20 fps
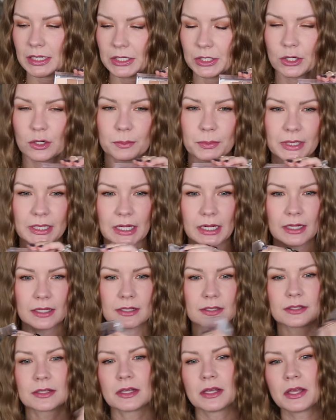here,
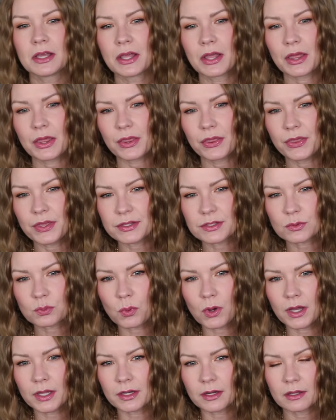because this
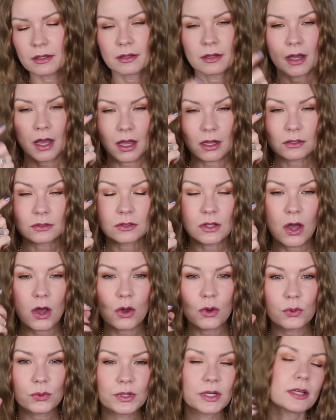one
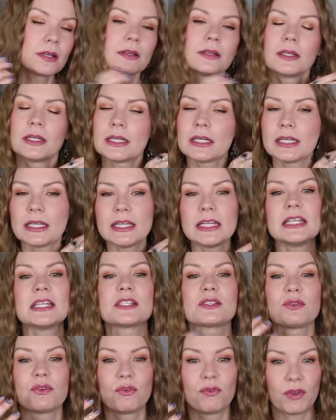alone
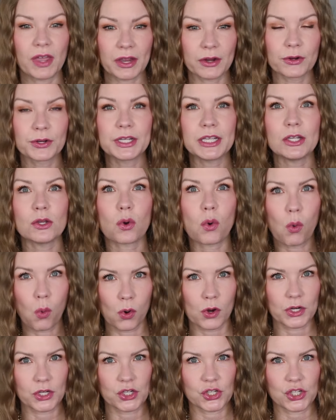is very
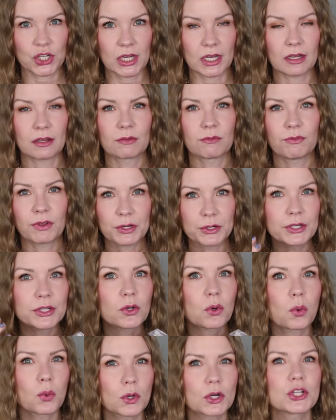orangey, very
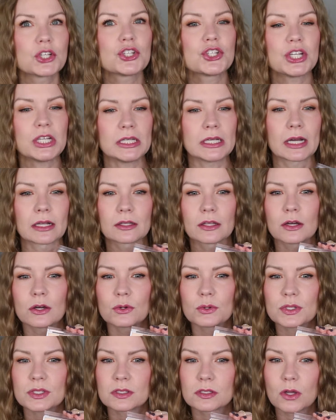orangey
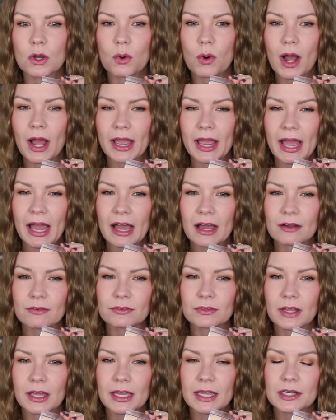yellow. So I
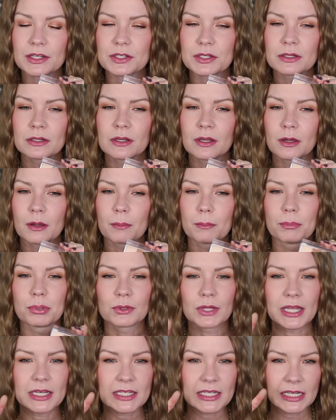have liked
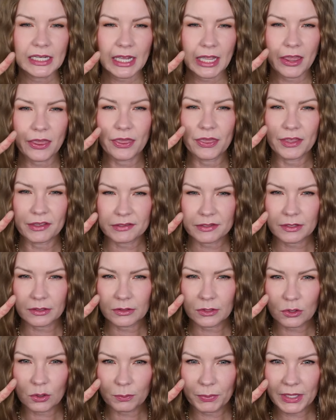blending in this a
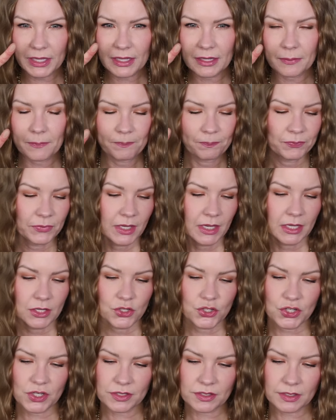little bit
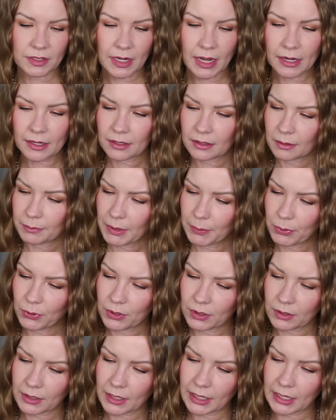just to kind of, let me
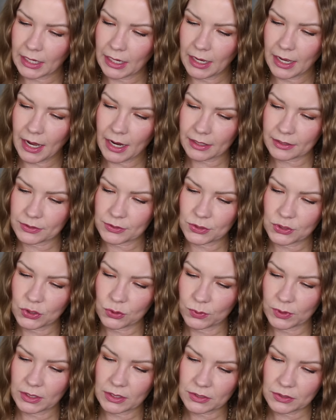put it like next
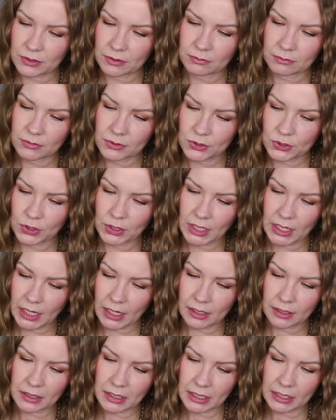to it. So you can
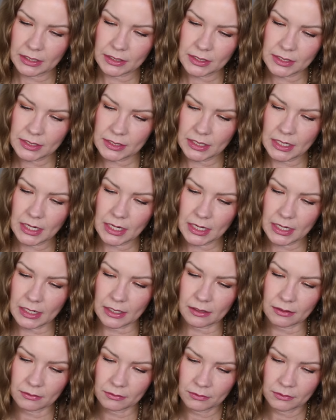kind of like
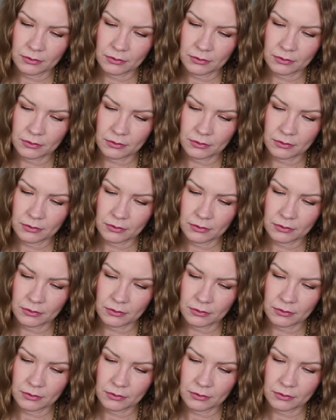see